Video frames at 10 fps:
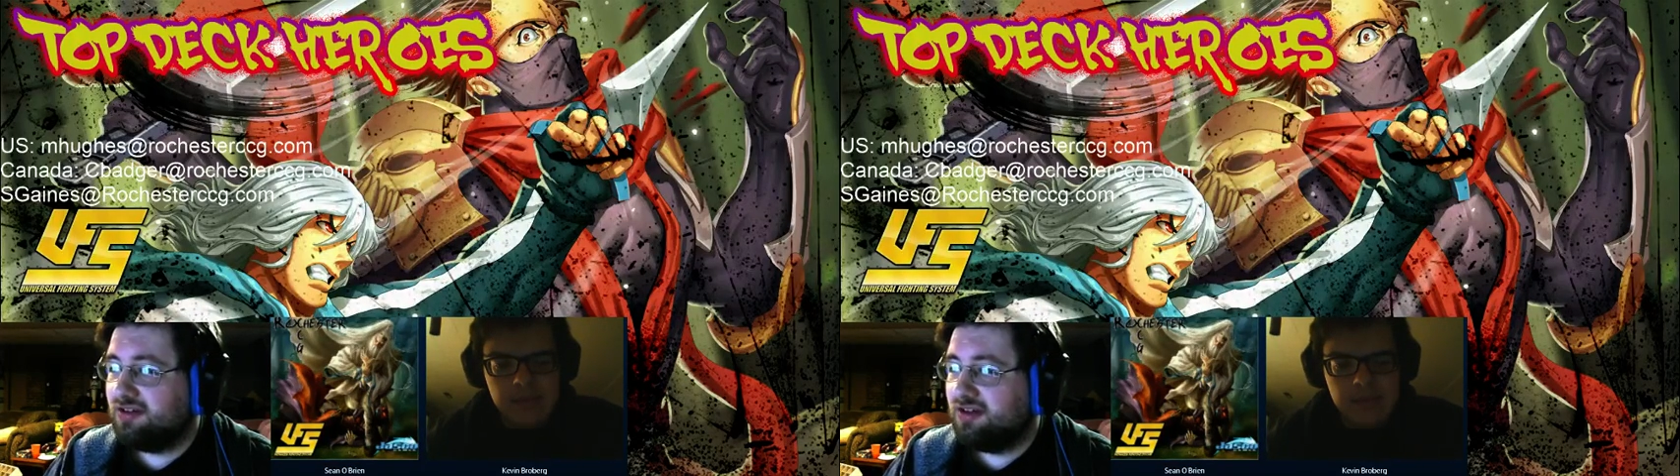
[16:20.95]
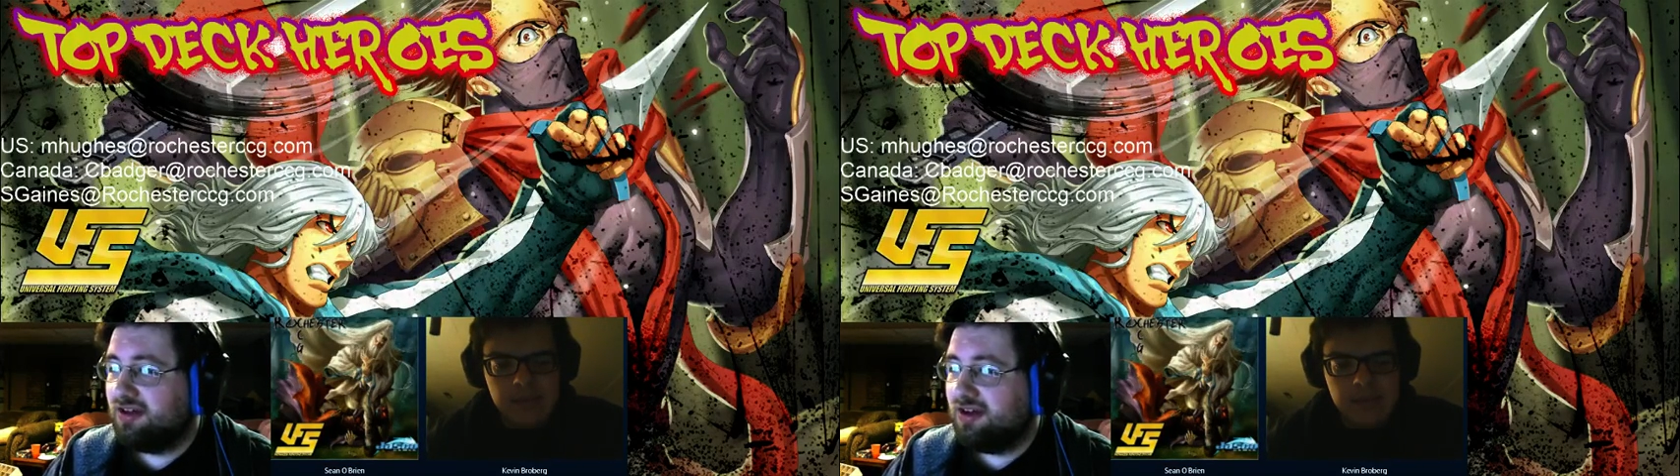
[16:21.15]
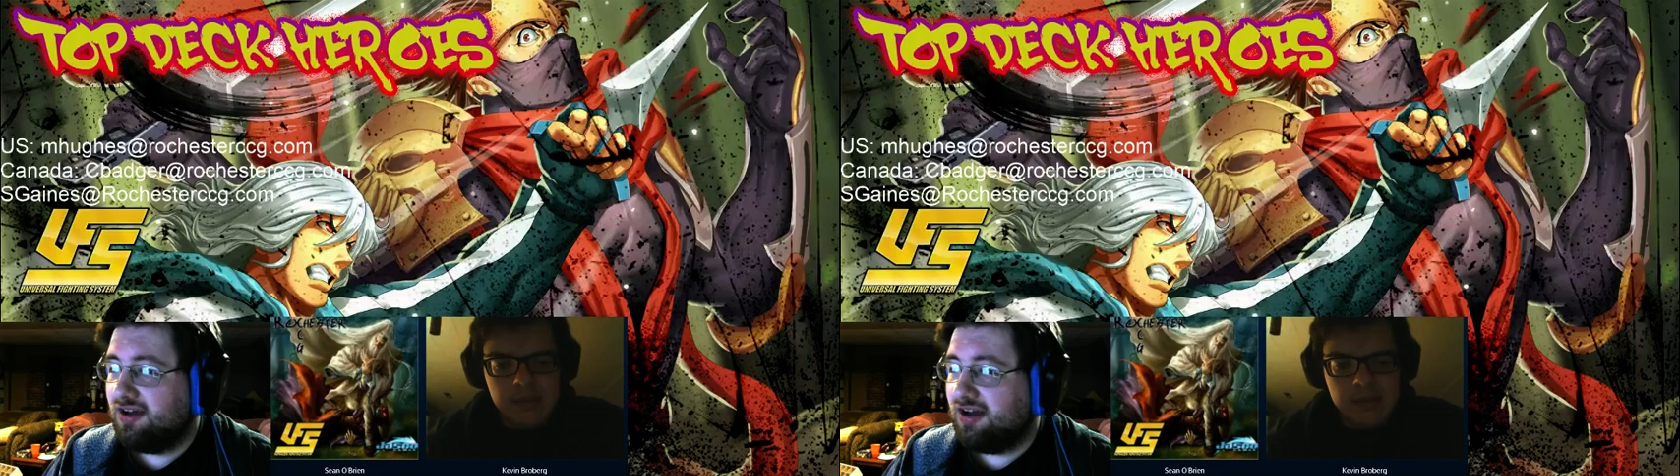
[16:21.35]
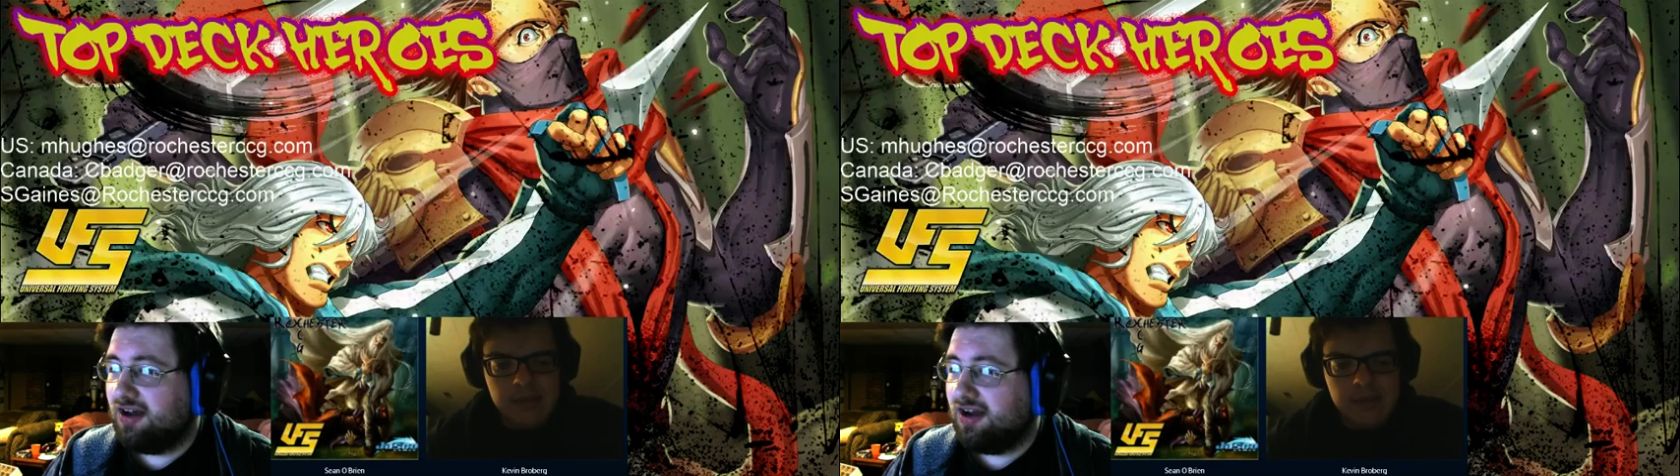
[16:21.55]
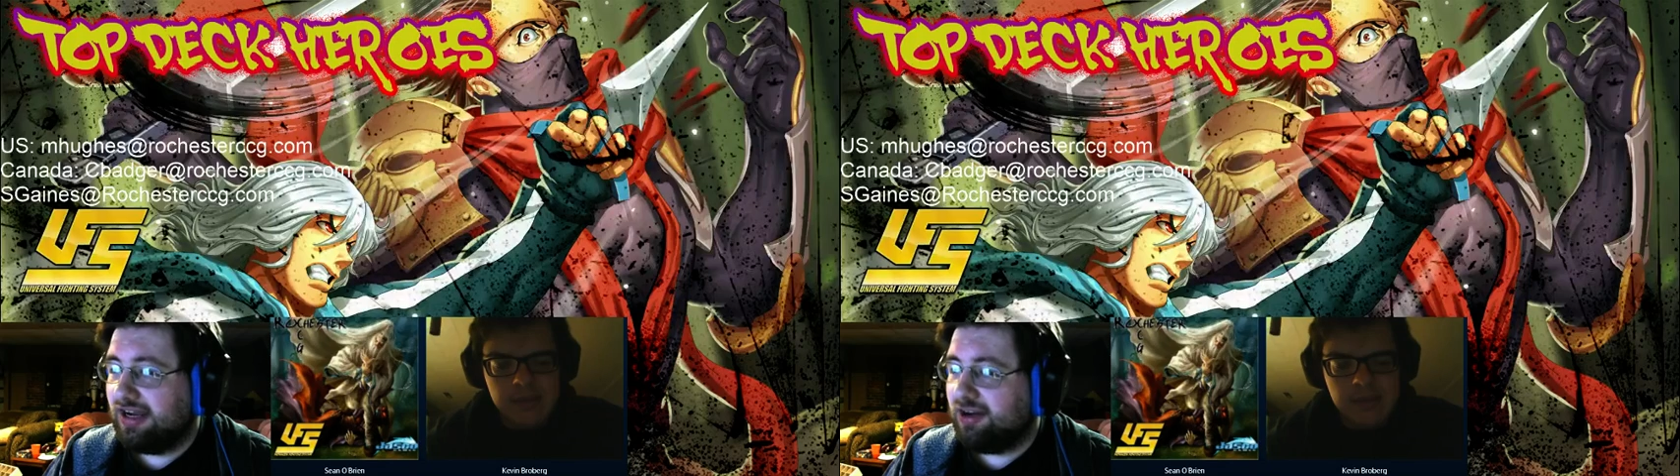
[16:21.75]
I know he
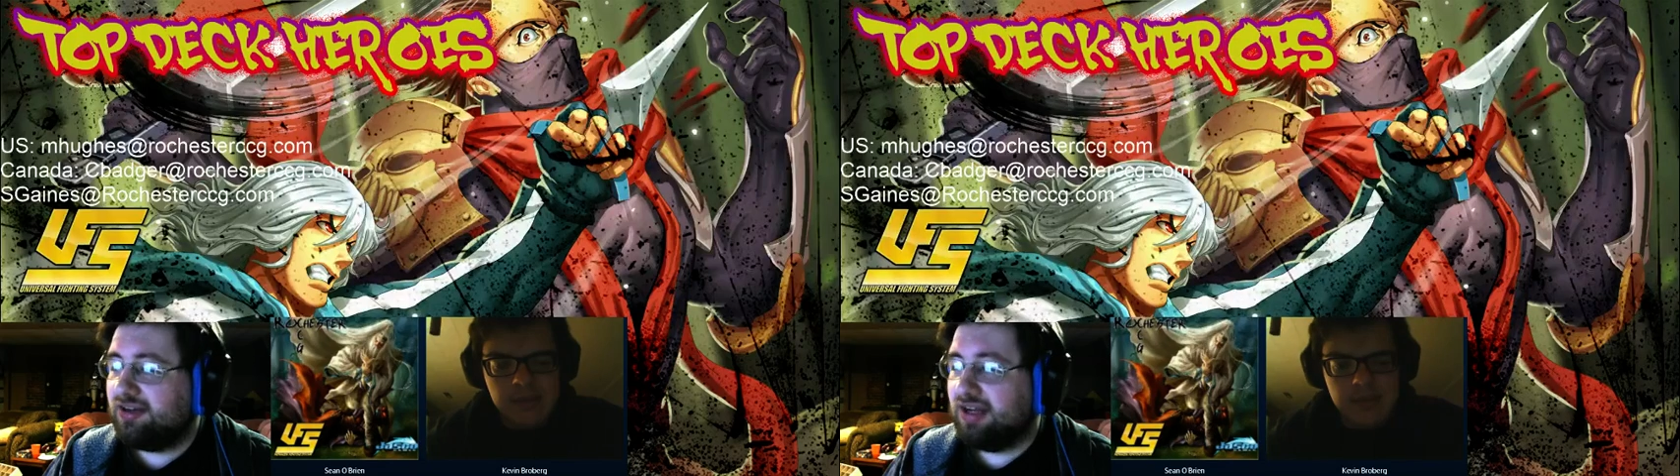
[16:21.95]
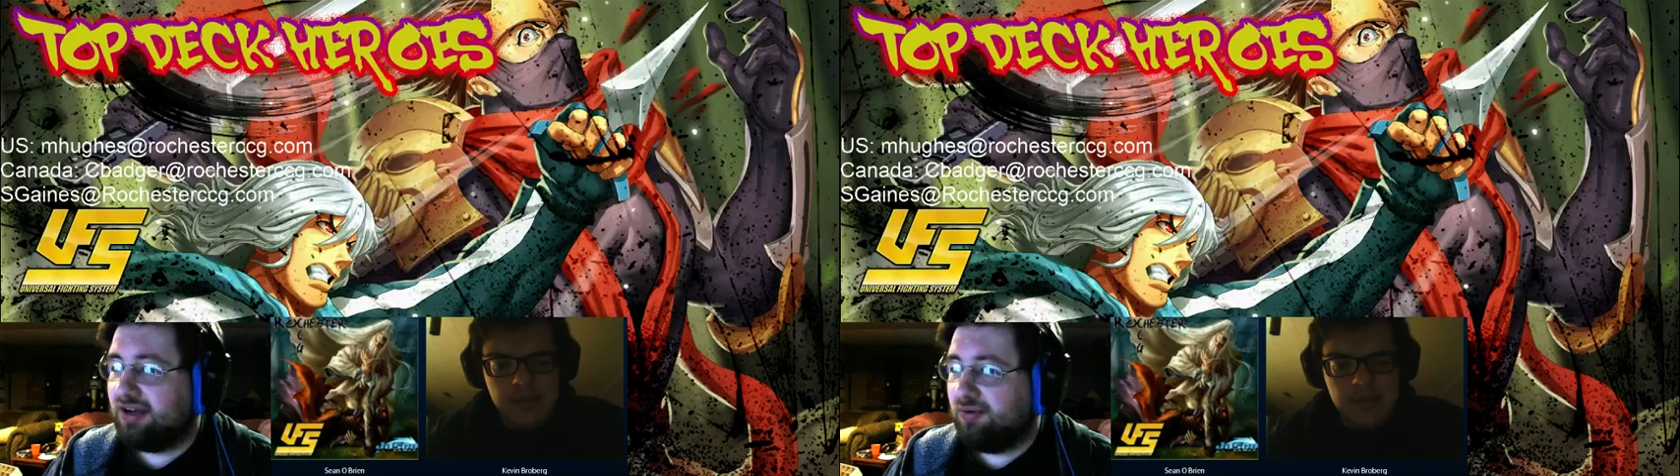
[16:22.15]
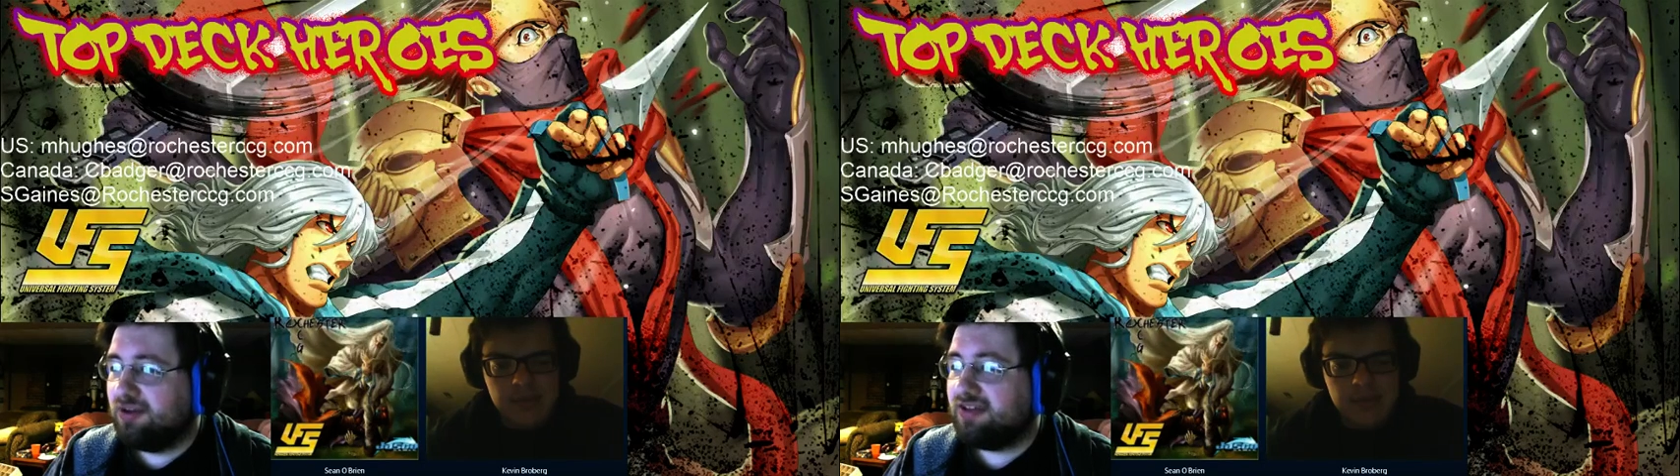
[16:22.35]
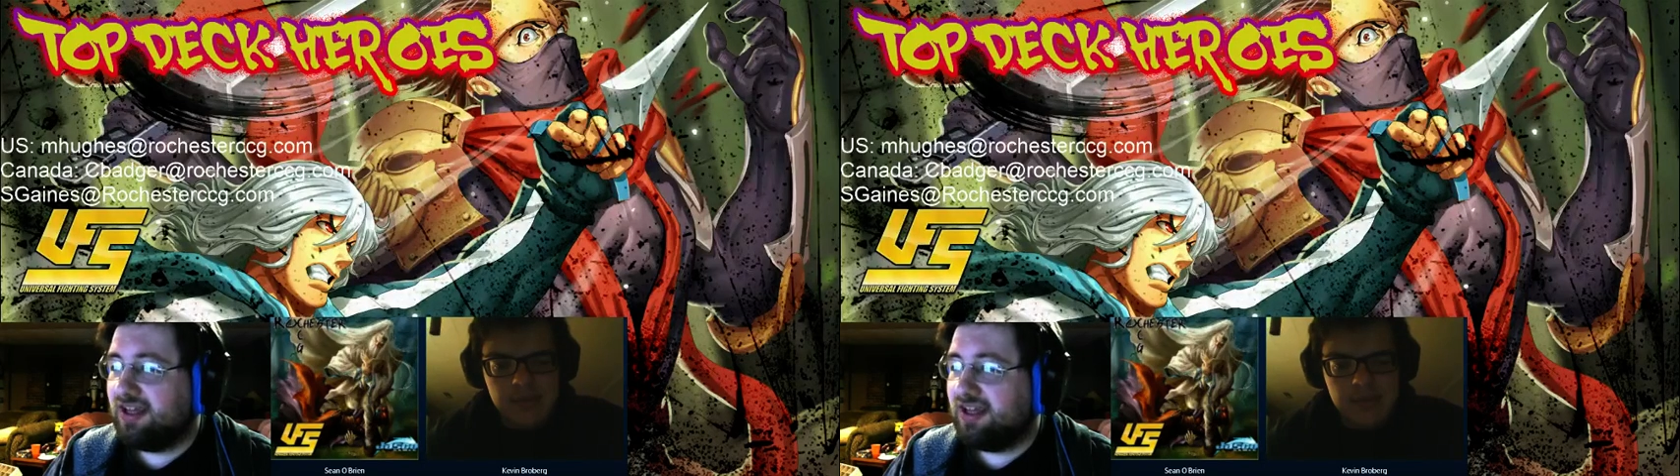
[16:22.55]
did it once against me,